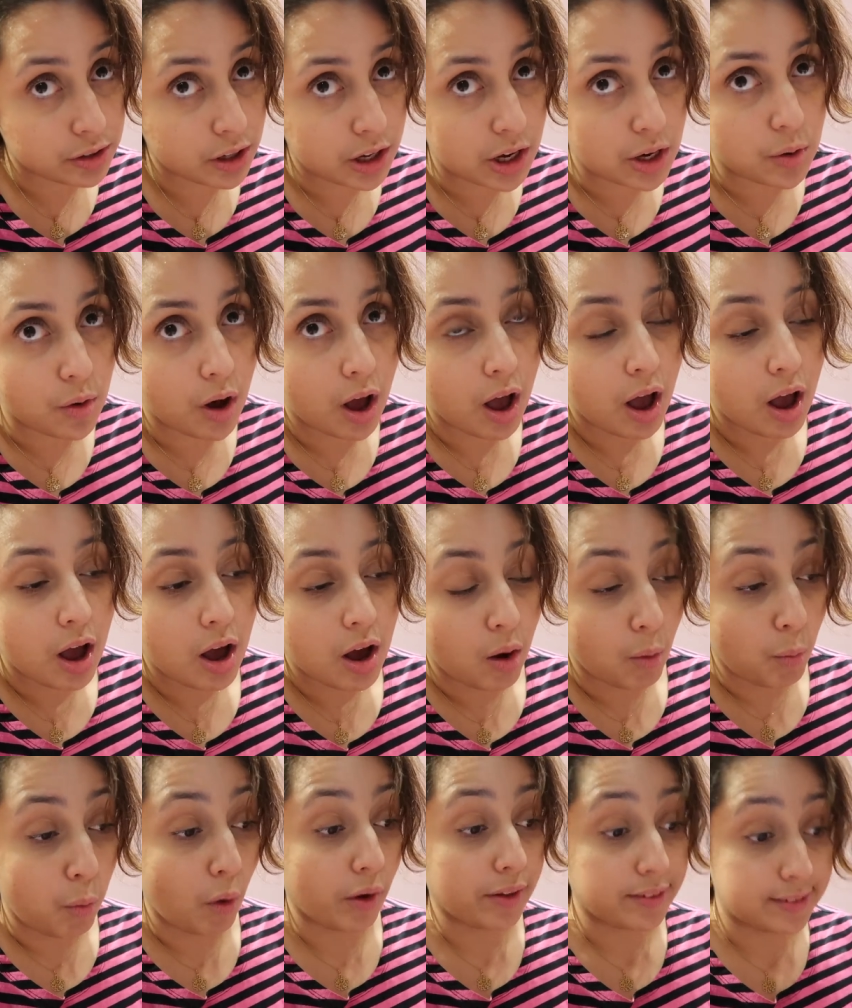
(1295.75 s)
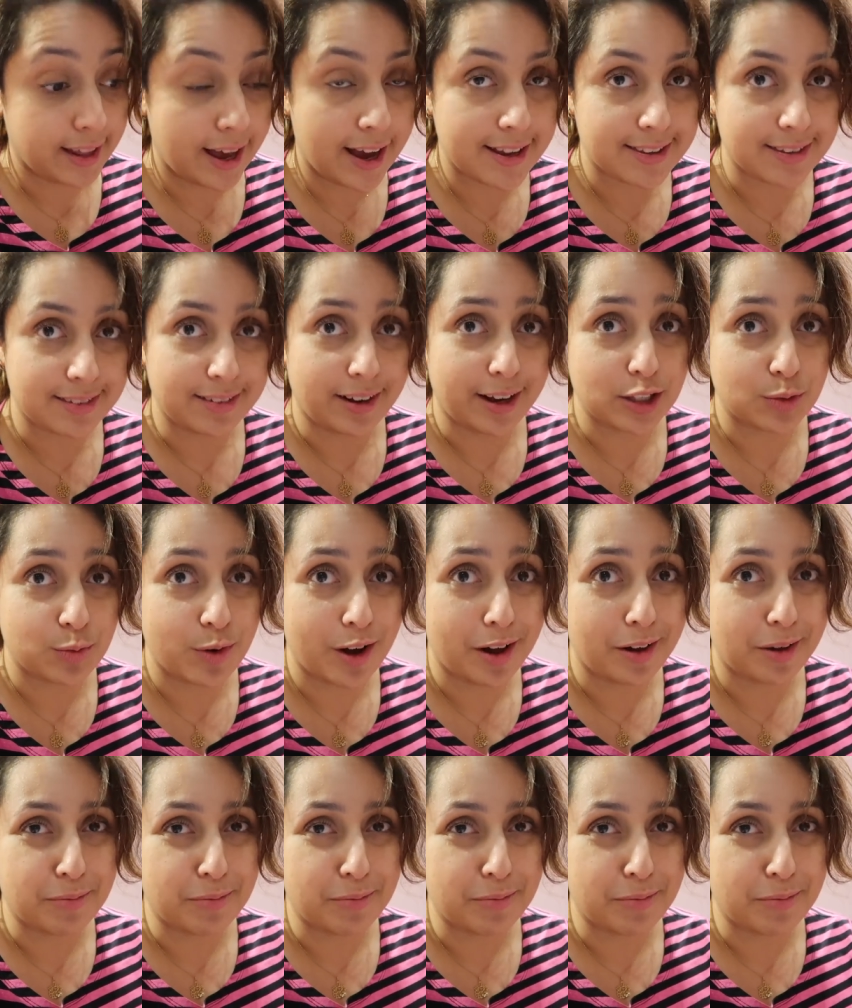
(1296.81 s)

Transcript: who was there tonight as well.